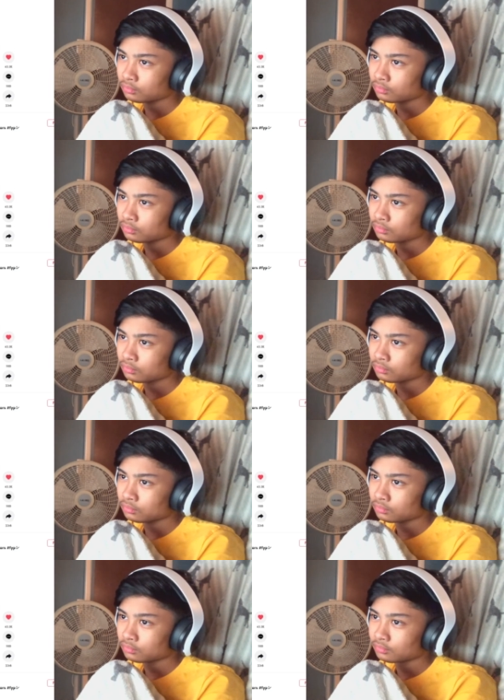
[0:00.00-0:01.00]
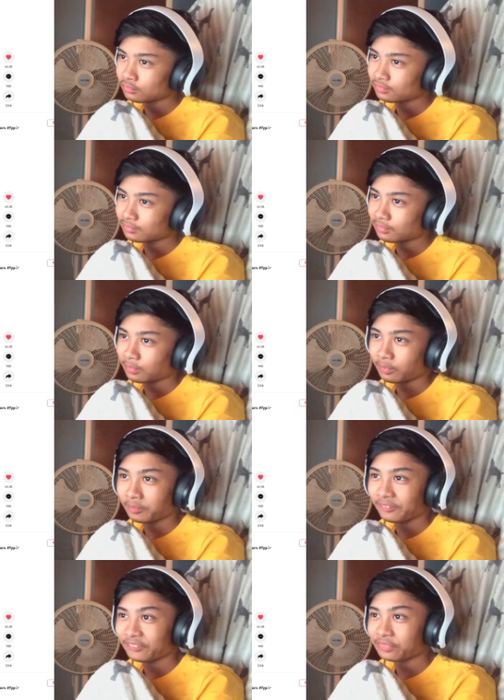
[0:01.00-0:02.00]
Shut your bitch ass, someone come in and
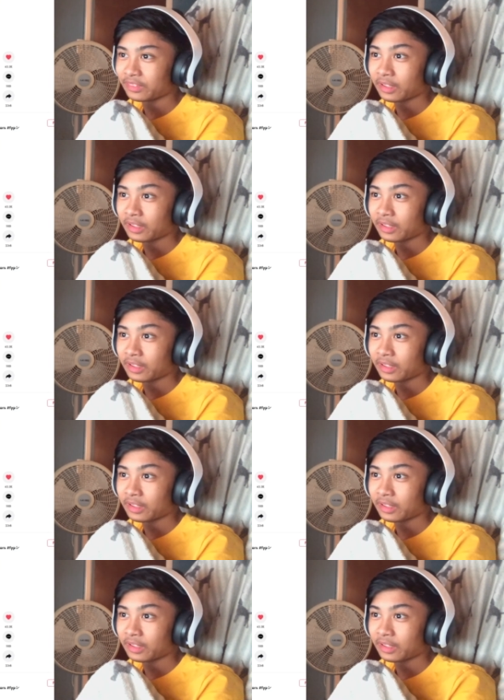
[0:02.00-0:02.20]
shoot your.